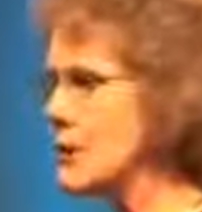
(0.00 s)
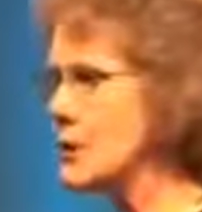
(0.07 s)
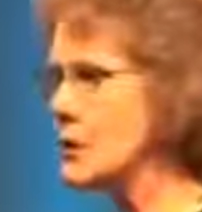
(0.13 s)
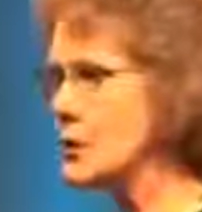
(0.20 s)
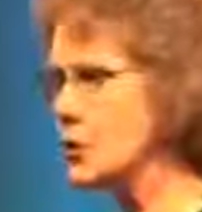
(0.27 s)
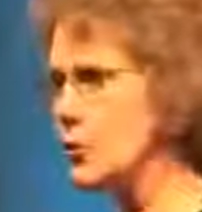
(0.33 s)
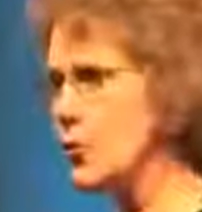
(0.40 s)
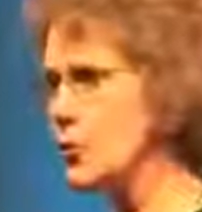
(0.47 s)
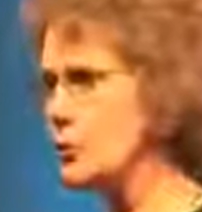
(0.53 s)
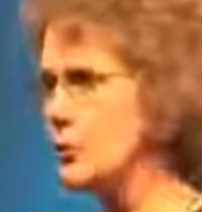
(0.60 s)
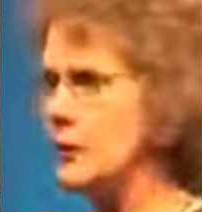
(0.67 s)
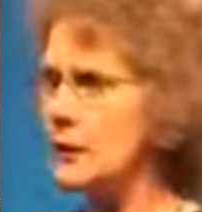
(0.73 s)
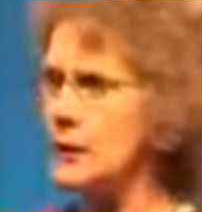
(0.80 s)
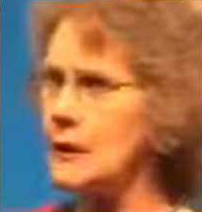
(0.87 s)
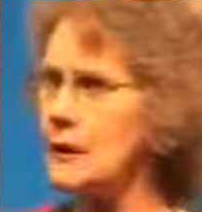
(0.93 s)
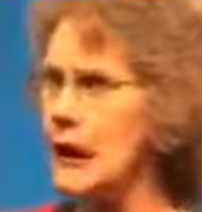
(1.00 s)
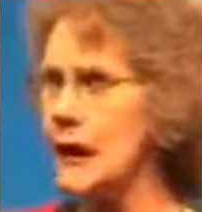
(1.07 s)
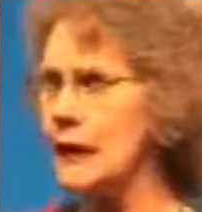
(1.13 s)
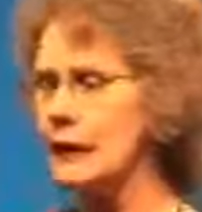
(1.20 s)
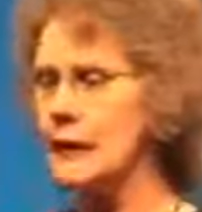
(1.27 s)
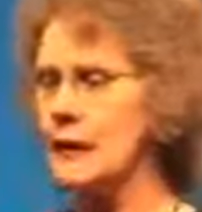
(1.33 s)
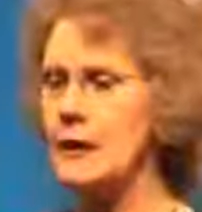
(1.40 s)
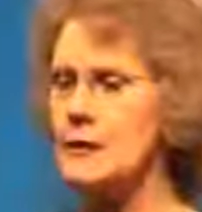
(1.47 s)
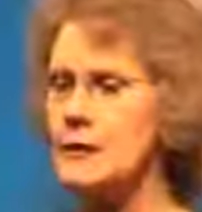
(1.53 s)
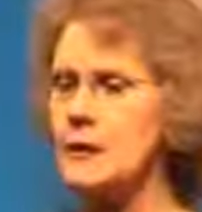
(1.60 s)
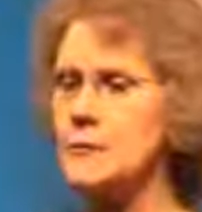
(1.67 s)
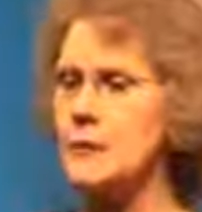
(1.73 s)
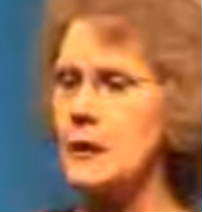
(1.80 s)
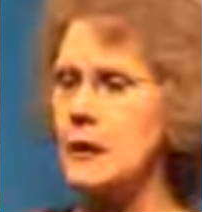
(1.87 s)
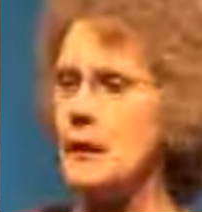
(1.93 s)
and these are only
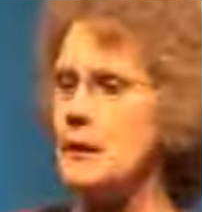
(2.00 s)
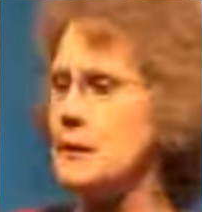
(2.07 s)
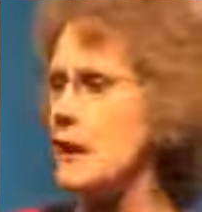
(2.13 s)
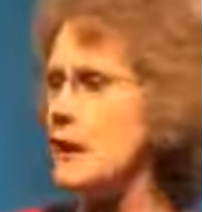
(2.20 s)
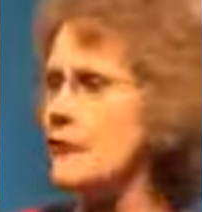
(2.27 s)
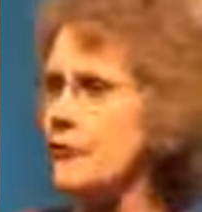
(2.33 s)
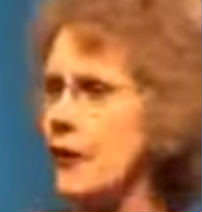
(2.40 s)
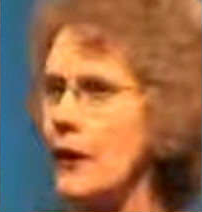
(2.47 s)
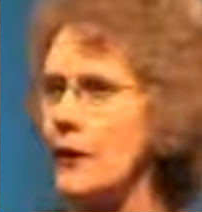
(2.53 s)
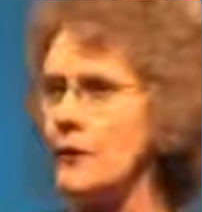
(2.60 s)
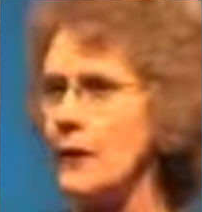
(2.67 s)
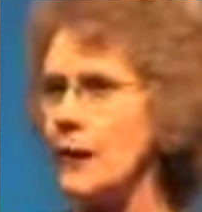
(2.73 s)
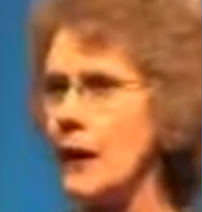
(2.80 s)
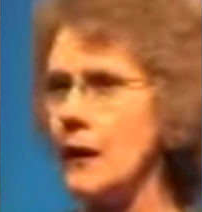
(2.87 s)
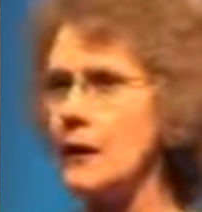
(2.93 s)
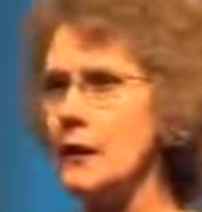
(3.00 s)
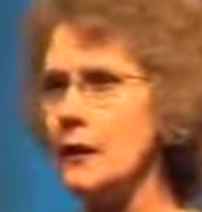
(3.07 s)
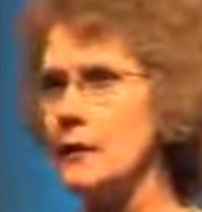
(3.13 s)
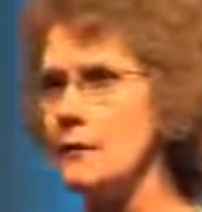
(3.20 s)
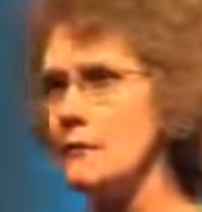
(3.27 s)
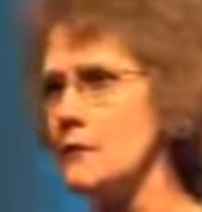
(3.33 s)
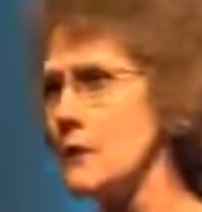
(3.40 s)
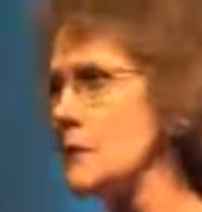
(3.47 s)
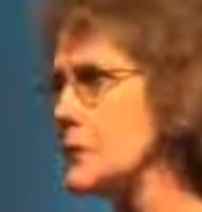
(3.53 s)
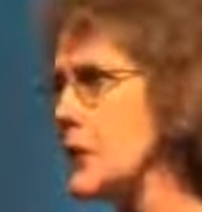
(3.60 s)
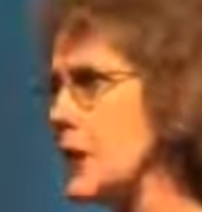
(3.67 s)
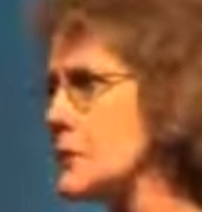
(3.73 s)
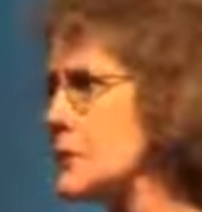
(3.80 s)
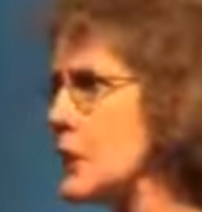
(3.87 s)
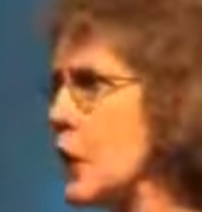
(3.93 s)
guidelines because I find that I need
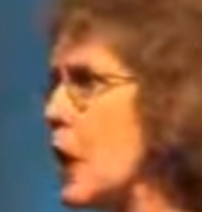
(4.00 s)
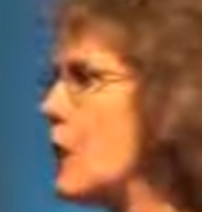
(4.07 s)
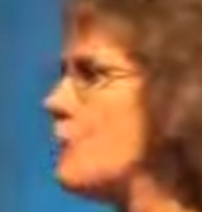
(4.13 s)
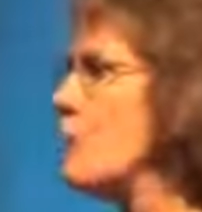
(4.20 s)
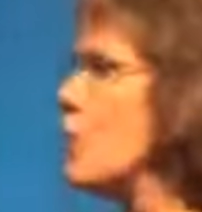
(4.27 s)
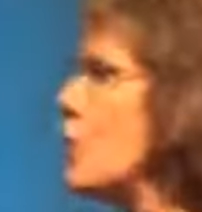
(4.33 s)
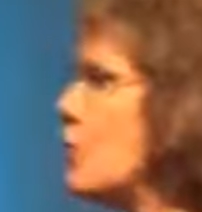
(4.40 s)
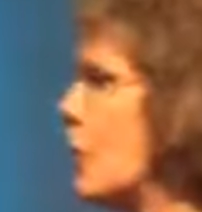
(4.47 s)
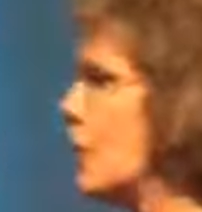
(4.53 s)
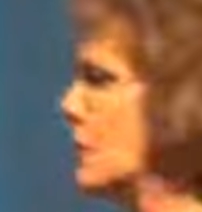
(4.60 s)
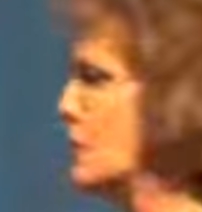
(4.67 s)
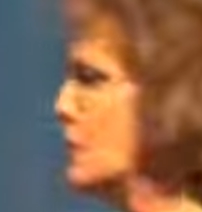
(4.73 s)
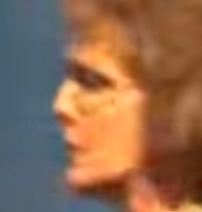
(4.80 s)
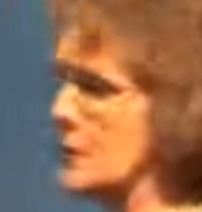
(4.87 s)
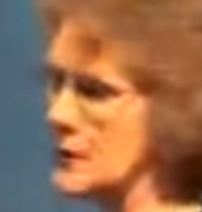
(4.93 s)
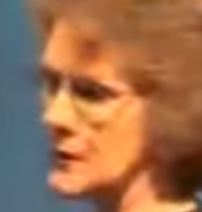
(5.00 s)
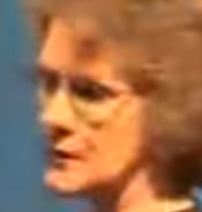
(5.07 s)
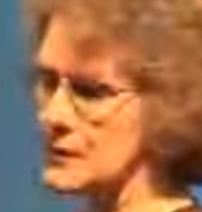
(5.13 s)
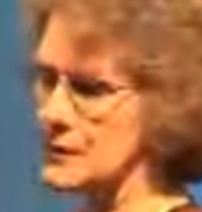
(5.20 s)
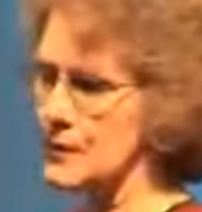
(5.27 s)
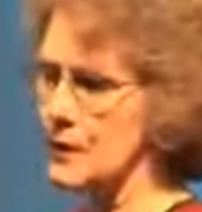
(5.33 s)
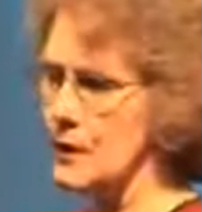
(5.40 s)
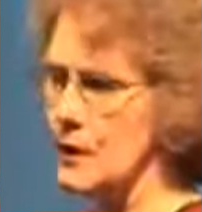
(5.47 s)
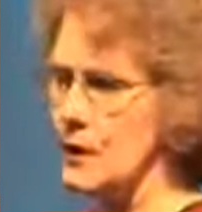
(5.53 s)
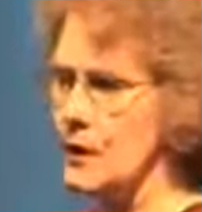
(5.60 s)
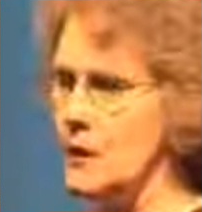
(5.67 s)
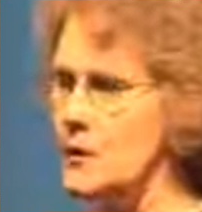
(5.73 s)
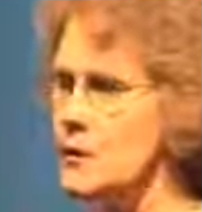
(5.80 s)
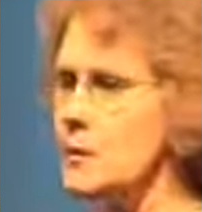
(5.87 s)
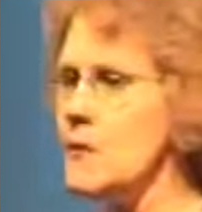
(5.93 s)
sometimes a lot more water than this.
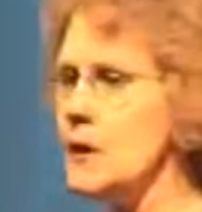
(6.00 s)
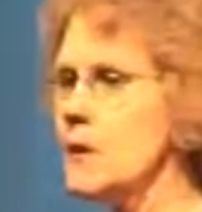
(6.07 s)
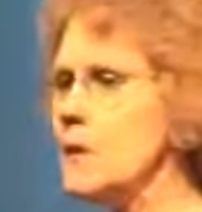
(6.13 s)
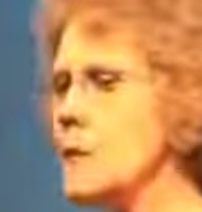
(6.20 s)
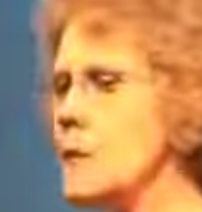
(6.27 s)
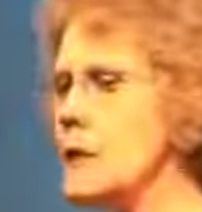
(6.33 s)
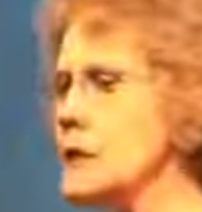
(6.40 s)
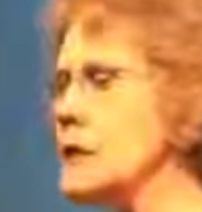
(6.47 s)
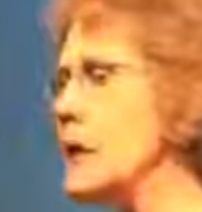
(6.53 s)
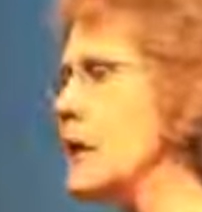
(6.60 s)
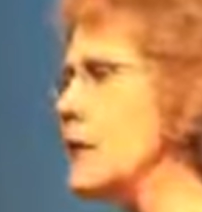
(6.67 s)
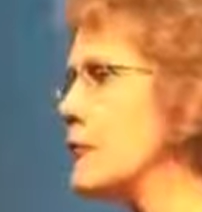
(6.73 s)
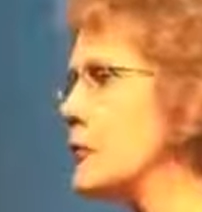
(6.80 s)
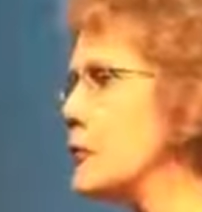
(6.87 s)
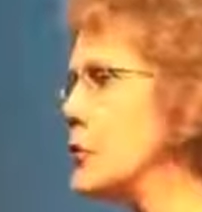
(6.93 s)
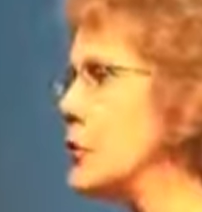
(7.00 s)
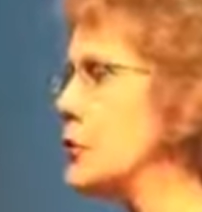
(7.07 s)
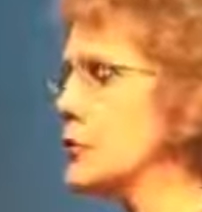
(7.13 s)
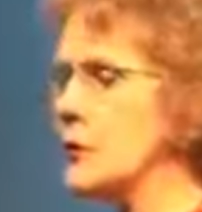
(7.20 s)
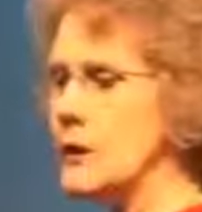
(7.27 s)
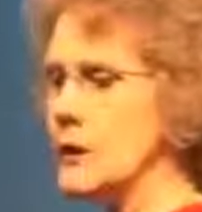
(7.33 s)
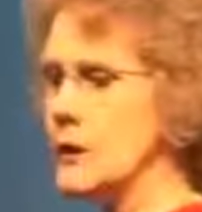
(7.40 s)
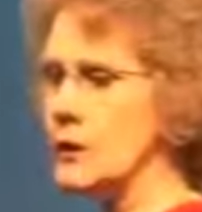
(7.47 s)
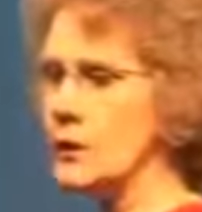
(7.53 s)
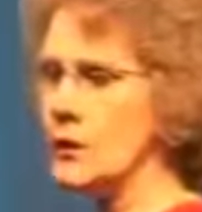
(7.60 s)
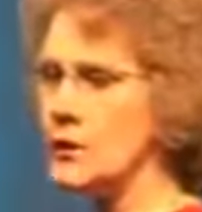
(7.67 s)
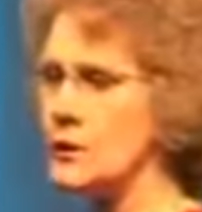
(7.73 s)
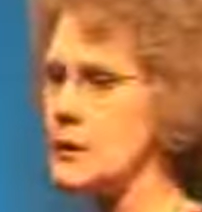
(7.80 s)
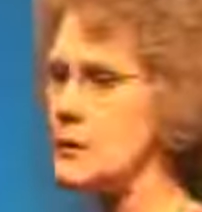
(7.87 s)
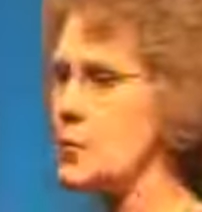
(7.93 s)
The minimum intake for children and
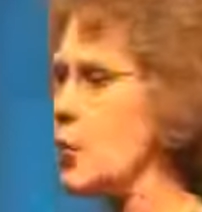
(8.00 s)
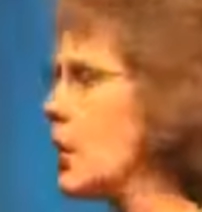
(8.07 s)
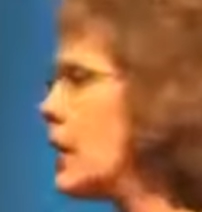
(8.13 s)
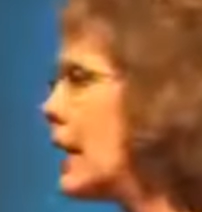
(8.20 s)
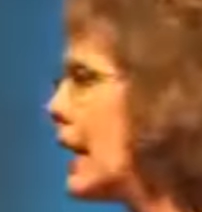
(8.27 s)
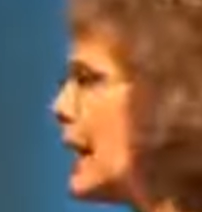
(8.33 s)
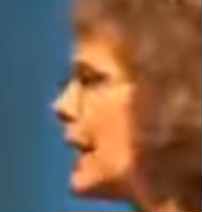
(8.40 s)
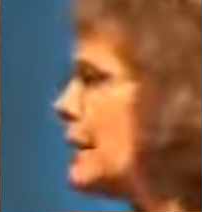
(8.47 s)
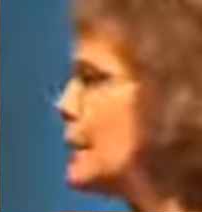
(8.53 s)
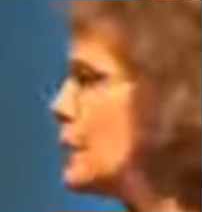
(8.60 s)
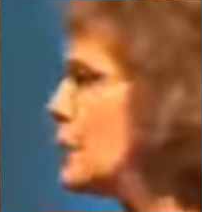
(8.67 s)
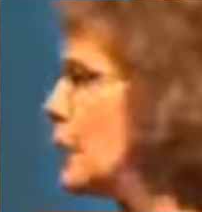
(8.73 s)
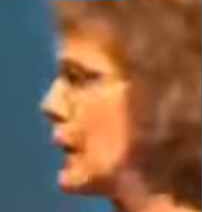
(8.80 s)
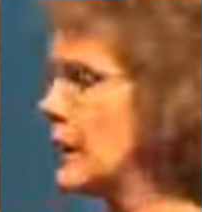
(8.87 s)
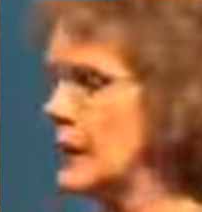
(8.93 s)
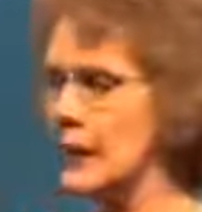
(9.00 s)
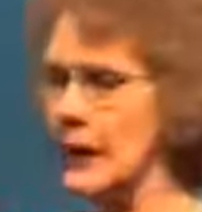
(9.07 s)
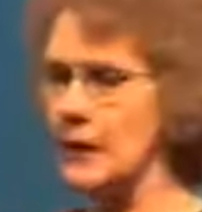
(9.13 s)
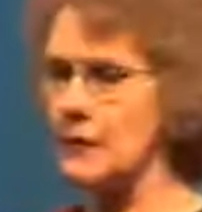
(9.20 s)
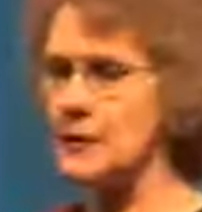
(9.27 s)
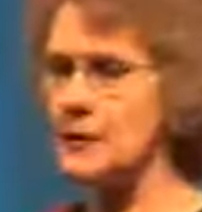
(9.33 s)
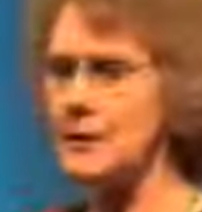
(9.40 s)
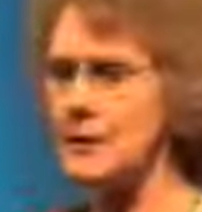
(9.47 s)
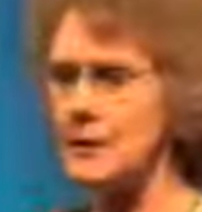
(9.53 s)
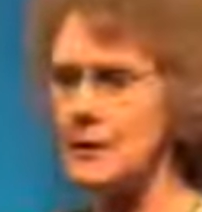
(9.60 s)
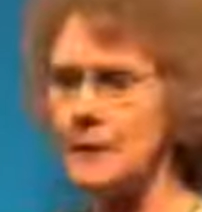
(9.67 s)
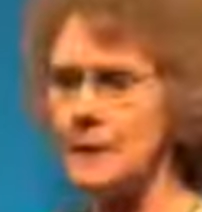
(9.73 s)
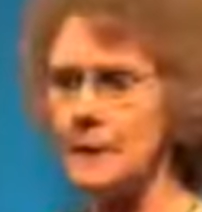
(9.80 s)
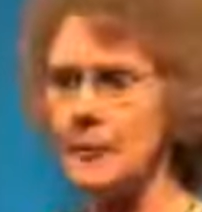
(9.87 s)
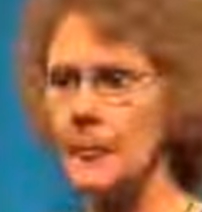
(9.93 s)
adults is one half your weight in
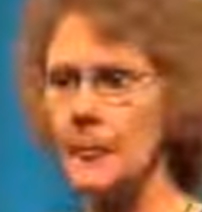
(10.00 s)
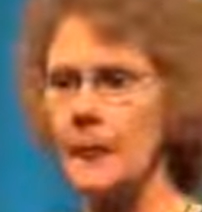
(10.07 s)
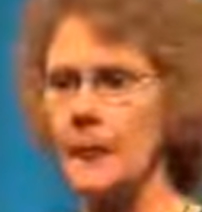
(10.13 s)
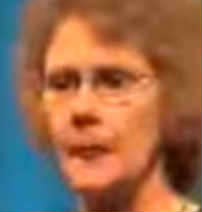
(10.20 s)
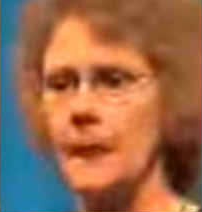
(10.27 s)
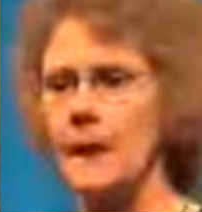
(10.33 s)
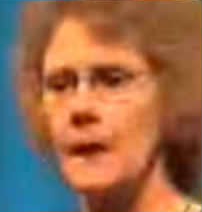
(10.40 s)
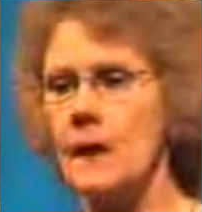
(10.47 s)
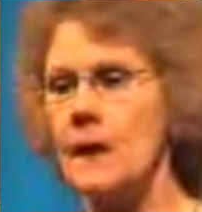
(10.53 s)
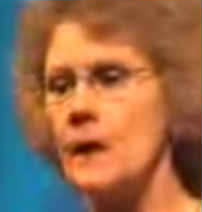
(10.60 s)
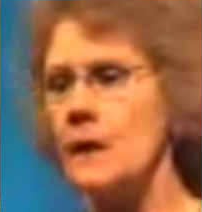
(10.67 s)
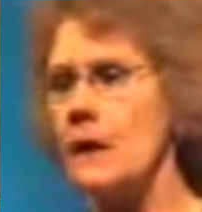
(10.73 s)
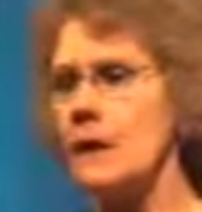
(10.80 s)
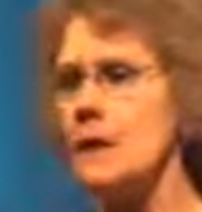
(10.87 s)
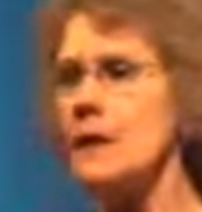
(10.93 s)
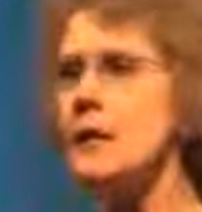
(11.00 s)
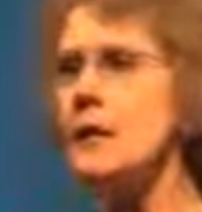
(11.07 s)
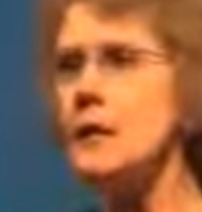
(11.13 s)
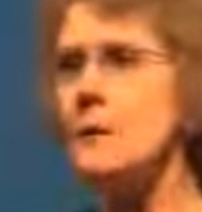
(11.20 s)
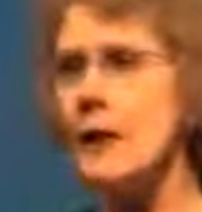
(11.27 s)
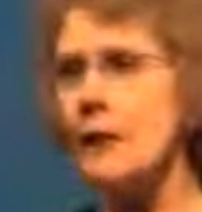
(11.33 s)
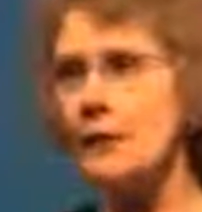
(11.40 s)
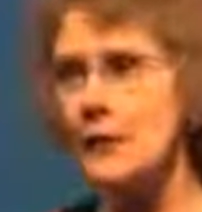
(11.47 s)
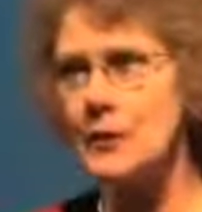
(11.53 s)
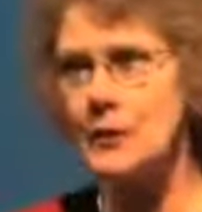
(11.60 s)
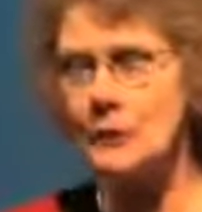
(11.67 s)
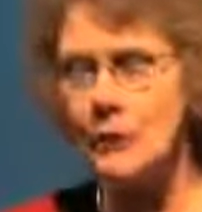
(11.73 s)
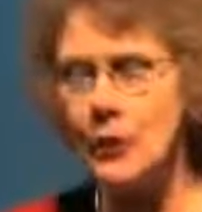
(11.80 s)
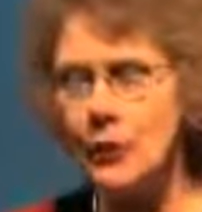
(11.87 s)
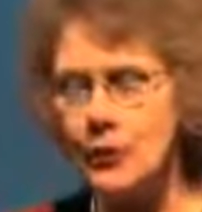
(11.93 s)
ounces. Think about
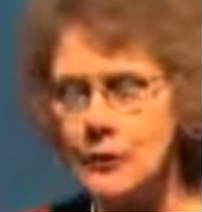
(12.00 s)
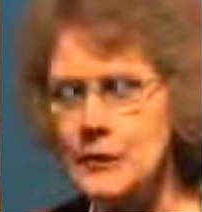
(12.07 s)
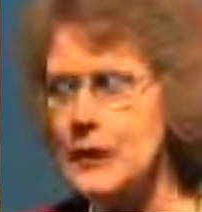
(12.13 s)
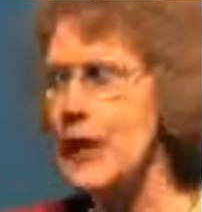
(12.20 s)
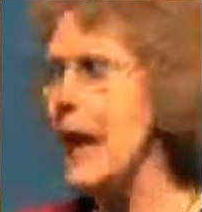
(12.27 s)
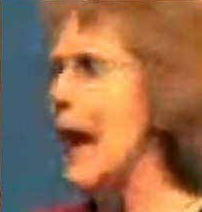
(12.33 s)
this, folks.